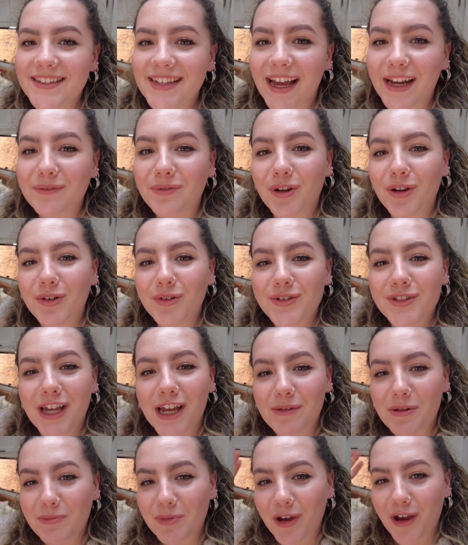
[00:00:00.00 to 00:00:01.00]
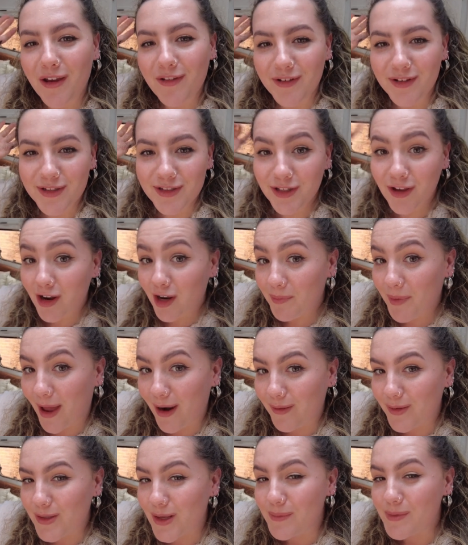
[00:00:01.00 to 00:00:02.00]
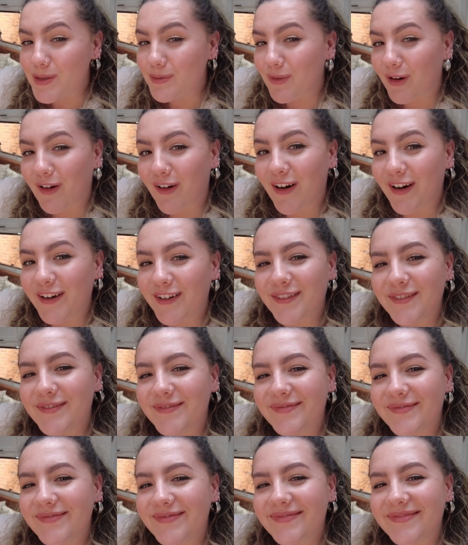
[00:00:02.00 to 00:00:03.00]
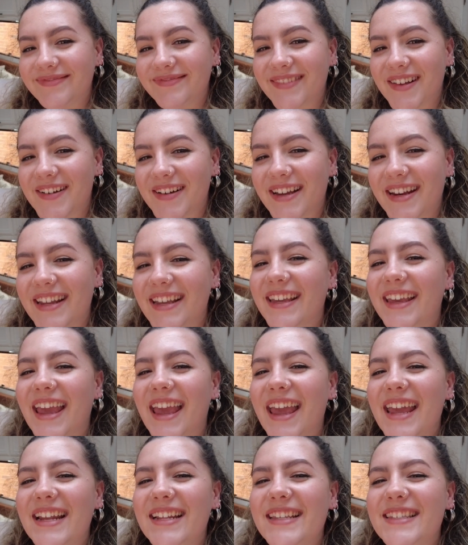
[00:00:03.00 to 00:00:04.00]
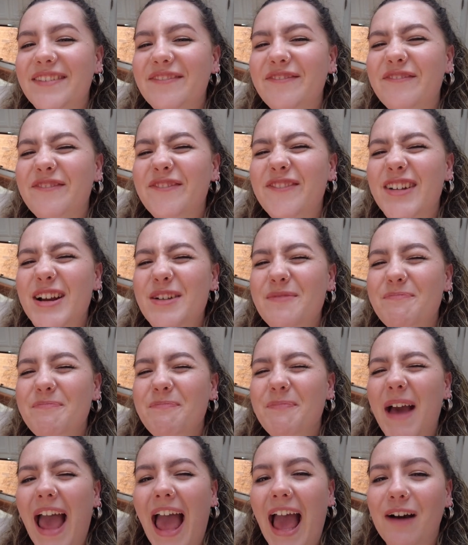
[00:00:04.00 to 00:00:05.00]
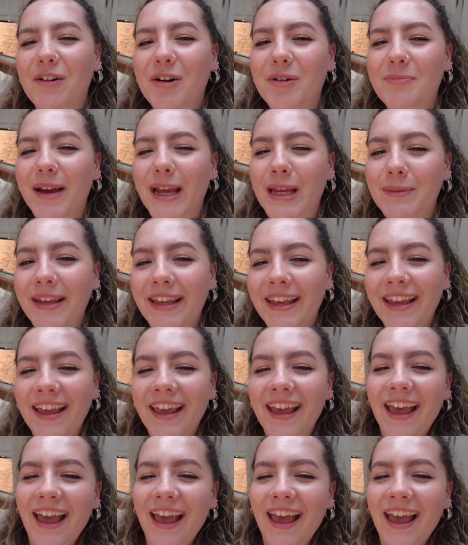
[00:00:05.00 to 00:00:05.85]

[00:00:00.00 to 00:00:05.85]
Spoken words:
Dad will also be putting solar panels up tomorrow. I'm gonna get in some free power, baby,